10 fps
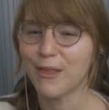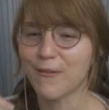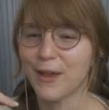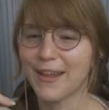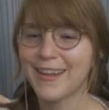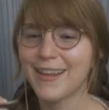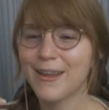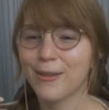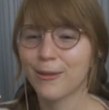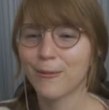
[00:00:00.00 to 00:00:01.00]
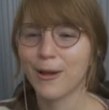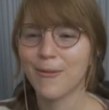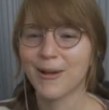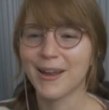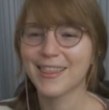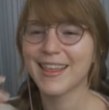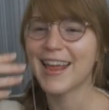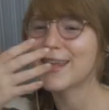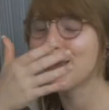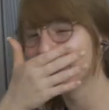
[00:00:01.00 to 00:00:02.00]
It's fine. Don't worry about it.
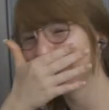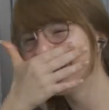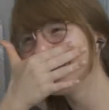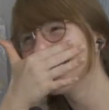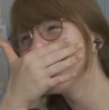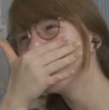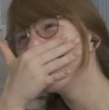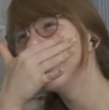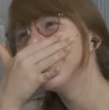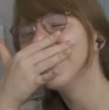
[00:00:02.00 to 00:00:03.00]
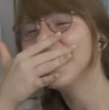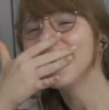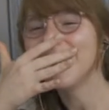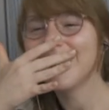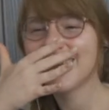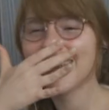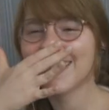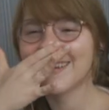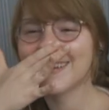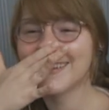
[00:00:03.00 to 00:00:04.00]
Thank you. Thank
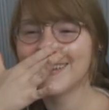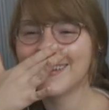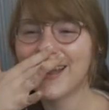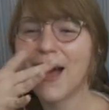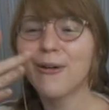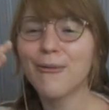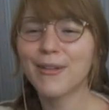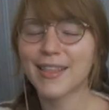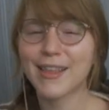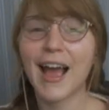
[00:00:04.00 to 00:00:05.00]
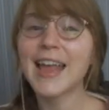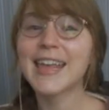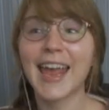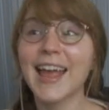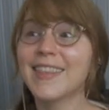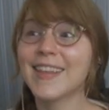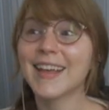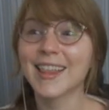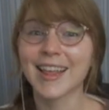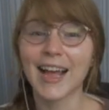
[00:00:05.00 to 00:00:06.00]
you. Now I want to see. I can't
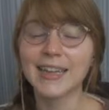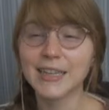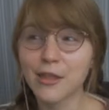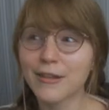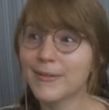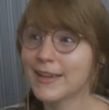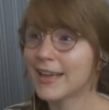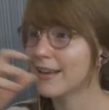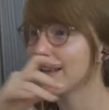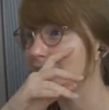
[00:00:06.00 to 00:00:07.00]
dance. Like, I legitimately cannot